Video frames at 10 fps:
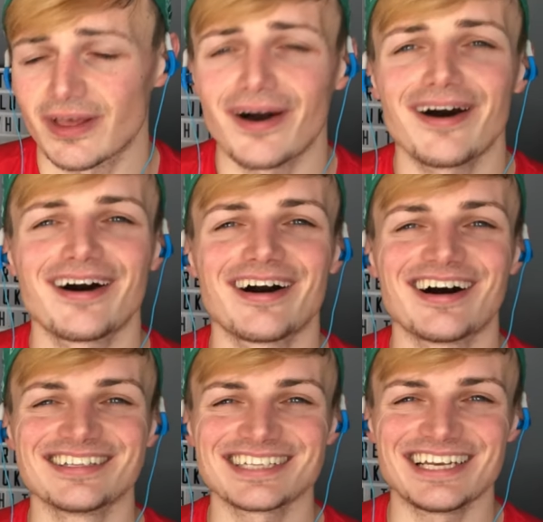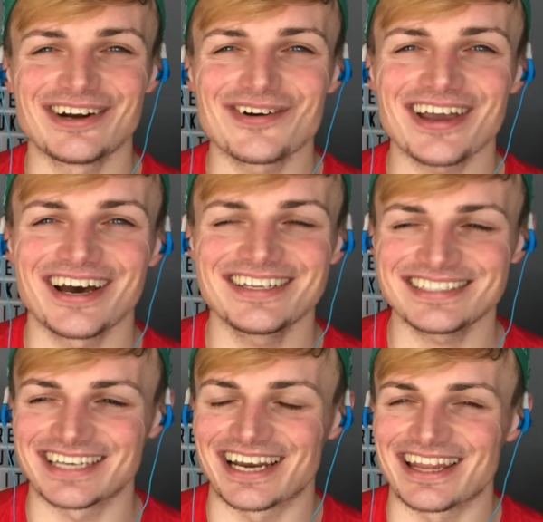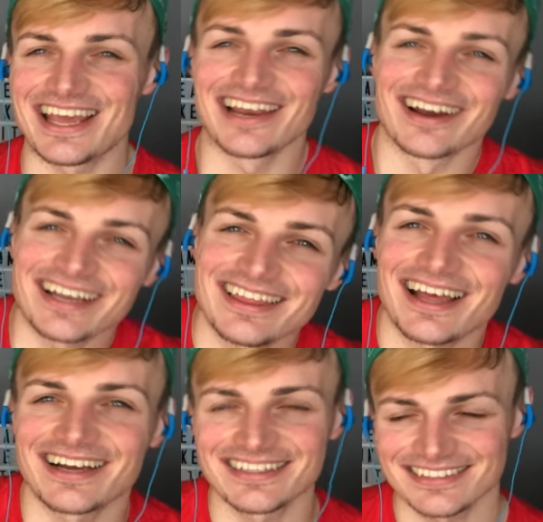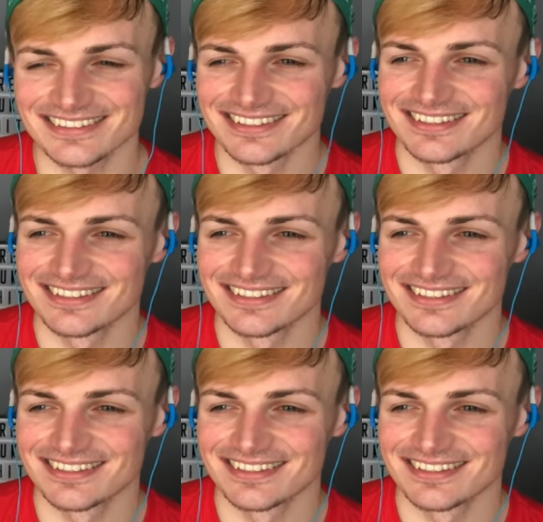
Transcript: Oh, is he a little curtsy then at the end, like, thanks?